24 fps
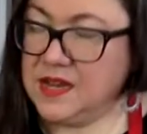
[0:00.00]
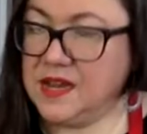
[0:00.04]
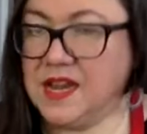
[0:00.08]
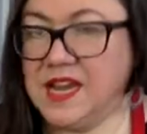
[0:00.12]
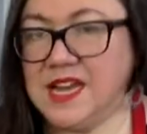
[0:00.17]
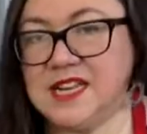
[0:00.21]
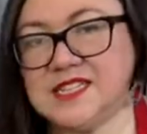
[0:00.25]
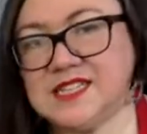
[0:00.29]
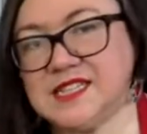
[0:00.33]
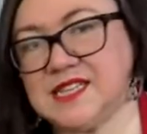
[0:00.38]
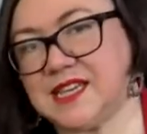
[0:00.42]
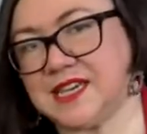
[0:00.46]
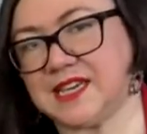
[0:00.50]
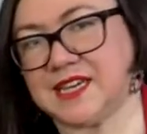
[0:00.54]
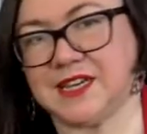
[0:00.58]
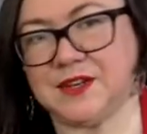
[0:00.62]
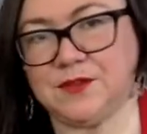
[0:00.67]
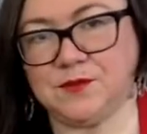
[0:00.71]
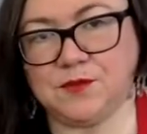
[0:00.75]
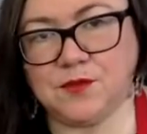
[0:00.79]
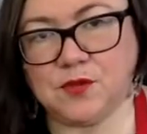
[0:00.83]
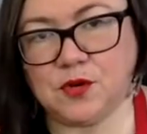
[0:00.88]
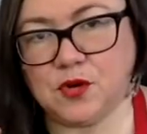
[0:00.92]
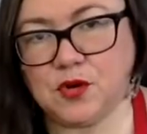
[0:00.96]
It's like
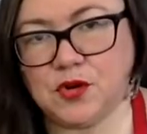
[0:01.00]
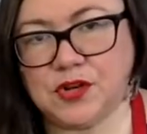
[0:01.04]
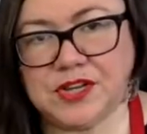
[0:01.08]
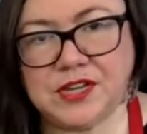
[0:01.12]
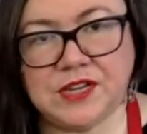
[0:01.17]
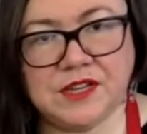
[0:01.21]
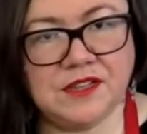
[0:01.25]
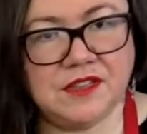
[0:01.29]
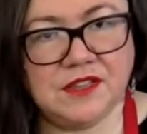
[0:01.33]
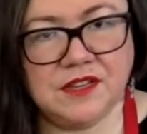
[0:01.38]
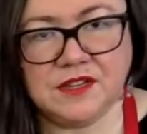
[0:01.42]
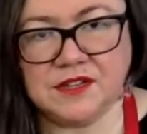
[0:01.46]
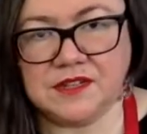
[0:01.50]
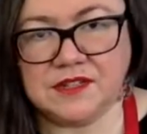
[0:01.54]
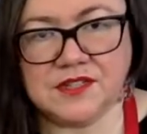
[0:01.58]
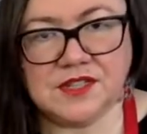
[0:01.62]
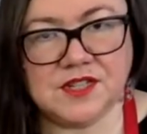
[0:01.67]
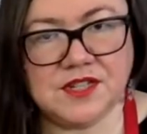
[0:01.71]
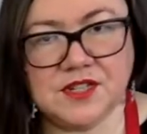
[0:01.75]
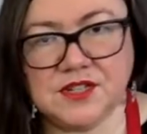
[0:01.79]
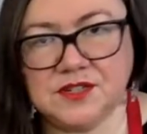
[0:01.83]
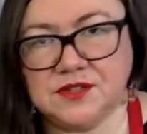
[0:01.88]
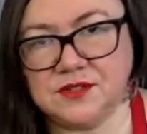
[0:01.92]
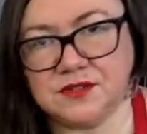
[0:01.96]
inverting things
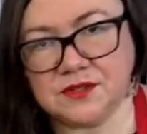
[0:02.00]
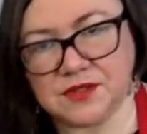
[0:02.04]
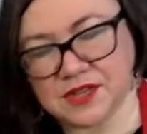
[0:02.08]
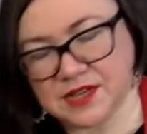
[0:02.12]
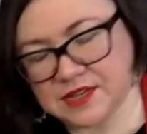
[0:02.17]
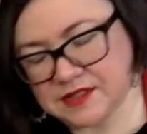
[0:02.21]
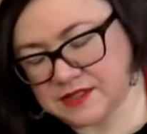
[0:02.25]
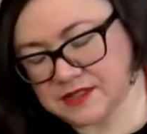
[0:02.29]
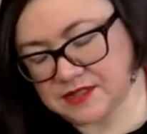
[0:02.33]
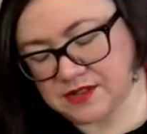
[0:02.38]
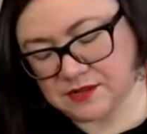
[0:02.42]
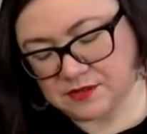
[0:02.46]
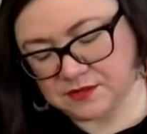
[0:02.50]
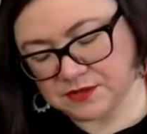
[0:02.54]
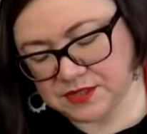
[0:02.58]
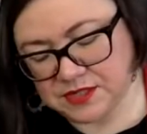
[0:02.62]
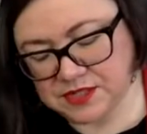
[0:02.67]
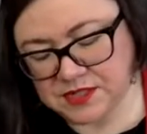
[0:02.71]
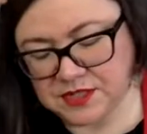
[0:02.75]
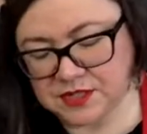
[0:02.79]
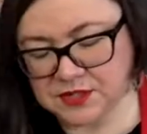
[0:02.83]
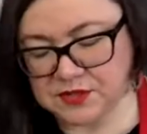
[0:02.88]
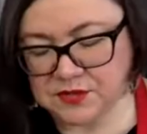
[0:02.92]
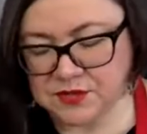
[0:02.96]
too. That's always
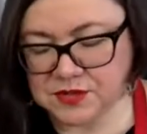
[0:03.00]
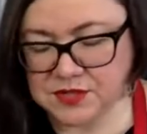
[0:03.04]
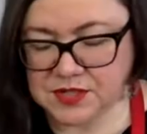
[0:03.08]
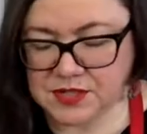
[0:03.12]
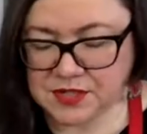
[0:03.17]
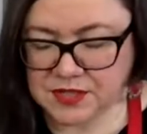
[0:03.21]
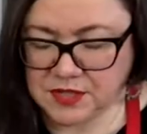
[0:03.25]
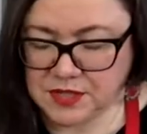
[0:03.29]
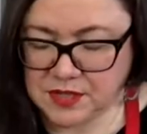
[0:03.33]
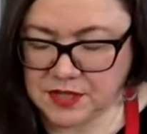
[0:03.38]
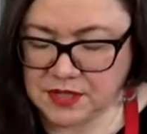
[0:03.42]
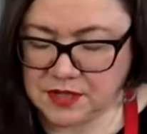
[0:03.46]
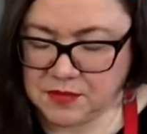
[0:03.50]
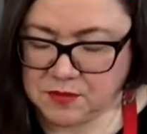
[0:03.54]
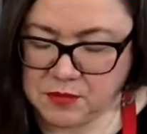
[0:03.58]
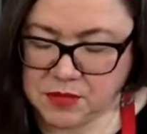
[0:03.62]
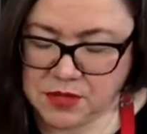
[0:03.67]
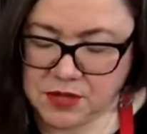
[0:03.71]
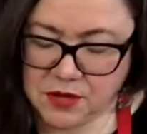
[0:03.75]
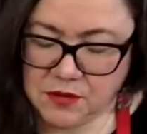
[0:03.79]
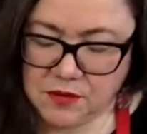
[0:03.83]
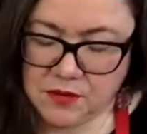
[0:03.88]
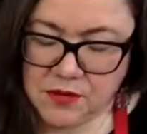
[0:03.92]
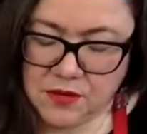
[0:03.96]
an interesting thing to
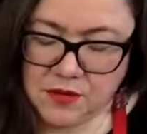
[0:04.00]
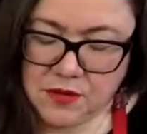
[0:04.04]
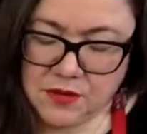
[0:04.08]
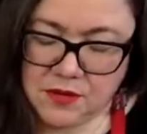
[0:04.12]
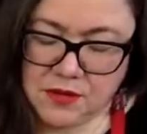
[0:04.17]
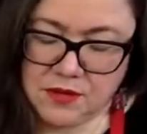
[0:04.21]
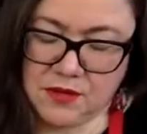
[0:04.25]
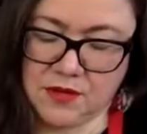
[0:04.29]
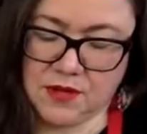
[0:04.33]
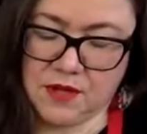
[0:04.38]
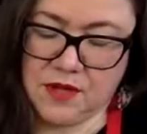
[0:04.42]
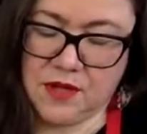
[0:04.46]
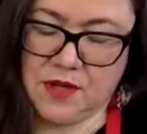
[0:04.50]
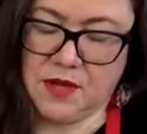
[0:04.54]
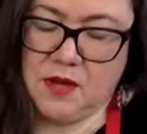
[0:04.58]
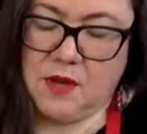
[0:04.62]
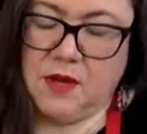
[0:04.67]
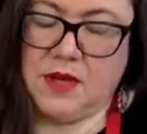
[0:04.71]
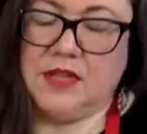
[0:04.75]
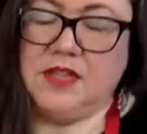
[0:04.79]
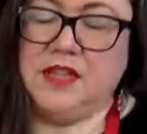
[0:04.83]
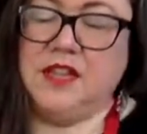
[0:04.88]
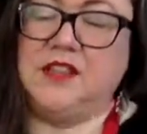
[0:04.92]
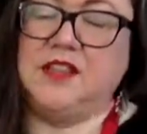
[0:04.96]
play with.
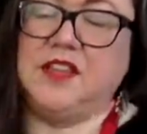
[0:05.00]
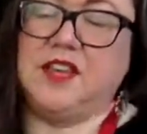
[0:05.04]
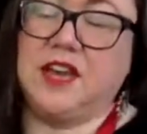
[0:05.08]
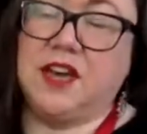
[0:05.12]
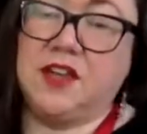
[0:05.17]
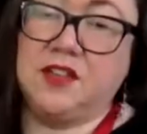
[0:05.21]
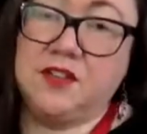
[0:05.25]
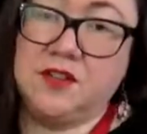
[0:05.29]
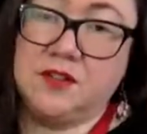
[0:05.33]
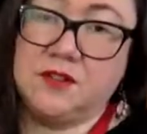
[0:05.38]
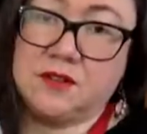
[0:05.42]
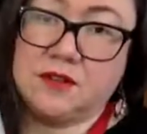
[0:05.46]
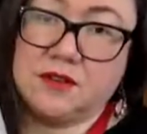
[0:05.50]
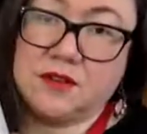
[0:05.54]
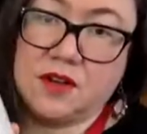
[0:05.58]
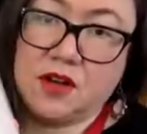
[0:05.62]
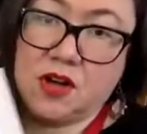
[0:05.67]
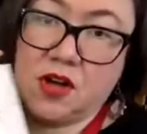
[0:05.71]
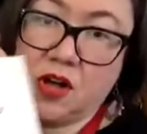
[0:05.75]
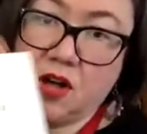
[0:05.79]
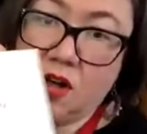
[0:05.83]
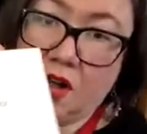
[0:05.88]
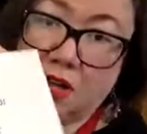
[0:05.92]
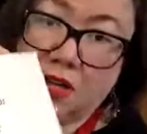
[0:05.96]
And then the other
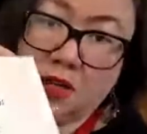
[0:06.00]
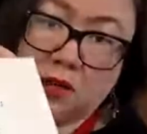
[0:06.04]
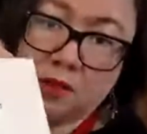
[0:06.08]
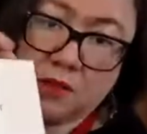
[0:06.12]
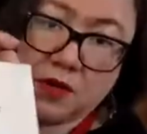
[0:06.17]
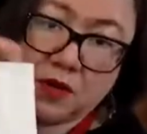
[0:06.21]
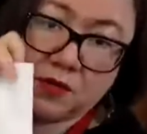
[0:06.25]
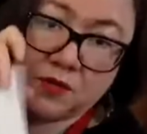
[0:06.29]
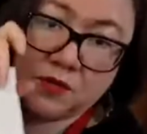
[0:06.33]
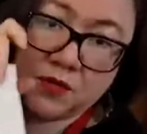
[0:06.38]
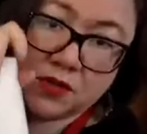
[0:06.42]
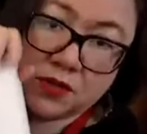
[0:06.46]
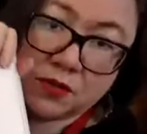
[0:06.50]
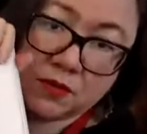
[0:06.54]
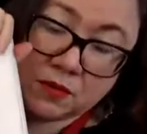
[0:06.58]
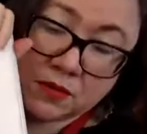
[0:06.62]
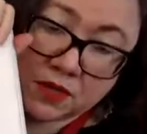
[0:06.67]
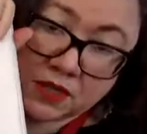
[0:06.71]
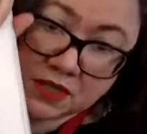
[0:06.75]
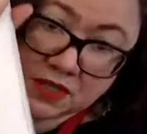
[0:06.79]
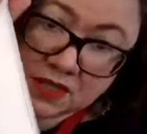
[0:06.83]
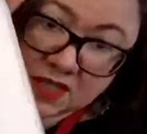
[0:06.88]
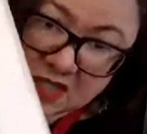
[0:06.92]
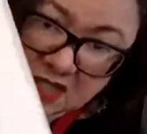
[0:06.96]
column of them
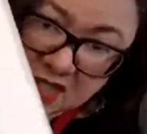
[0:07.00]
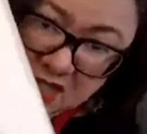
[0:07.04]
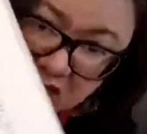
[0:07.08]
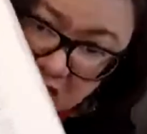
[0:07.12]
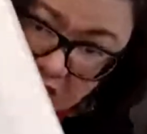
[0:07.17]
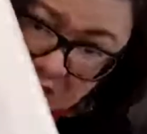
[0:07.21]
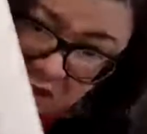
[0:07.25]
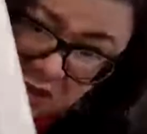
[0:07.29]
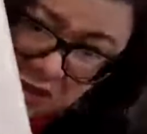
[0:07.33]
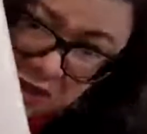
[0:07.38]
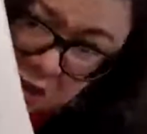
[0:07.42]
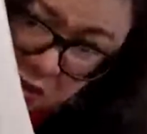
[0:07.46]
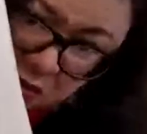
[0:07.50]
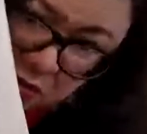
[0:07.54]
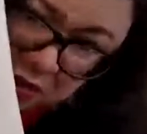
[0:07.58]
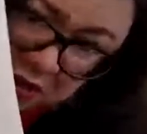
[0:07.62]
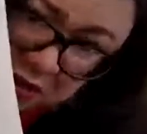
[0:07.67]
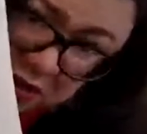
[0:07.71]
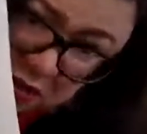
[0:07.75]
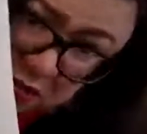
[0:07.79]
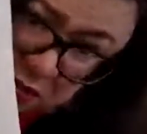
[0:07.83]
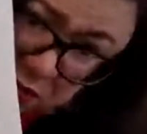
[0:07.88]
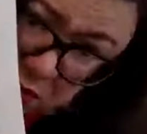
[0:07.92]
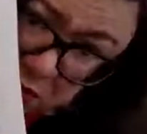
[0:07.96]
is
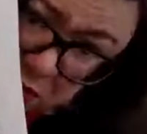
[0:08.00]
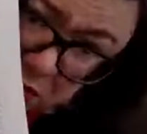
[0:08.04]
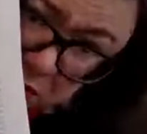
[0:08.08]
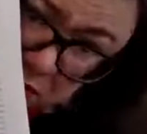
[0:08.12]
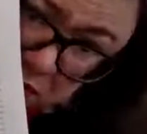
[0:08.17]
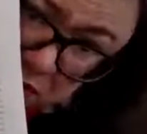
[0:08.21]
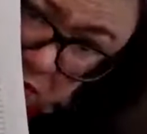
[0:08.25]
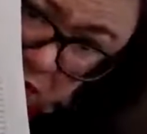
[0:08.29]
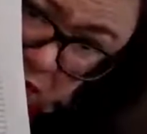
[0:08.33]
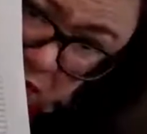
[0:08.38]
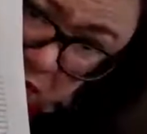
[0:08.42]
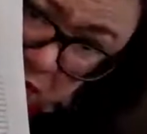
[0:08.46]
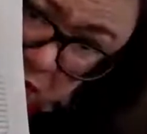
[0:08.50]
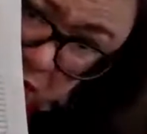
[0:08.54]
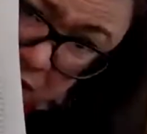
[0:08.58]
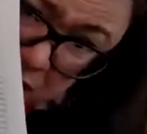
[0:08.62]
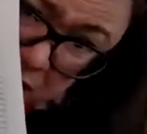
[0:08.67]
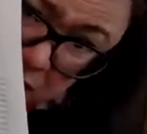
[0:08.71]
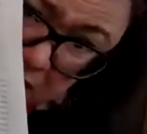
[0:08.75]
showing through to